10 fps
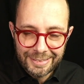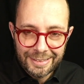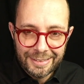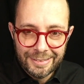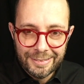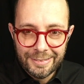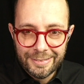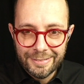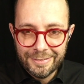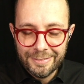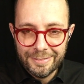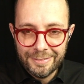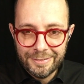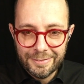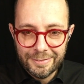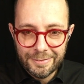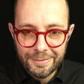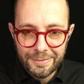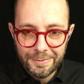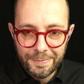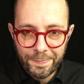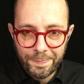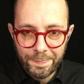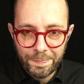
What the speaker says: The person shown says nothing.